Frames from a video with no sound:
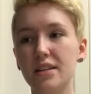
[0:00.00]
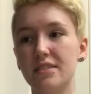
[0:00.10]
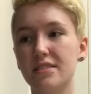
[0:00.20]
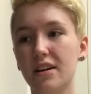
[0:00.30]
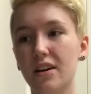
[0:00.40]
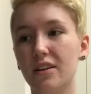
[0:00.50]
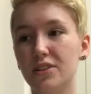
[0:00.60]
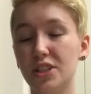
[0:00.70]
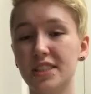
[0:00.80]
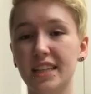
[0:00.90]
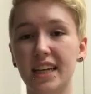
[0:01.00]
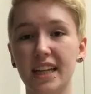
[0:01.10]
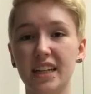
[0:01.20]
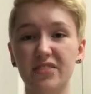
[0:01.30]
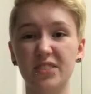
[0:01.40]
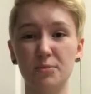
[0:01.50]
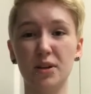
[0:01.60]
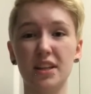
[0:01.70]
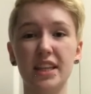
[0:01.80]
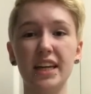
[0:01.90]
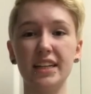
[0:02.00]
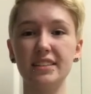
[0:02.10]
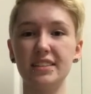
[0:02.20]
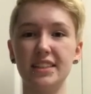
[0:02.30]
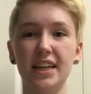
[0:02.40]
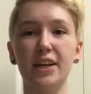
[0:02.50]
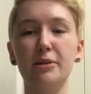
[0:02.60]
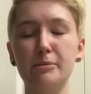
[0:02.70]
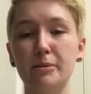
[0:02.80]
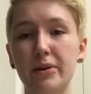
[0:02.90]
So just saying, like, a few more things to tell you about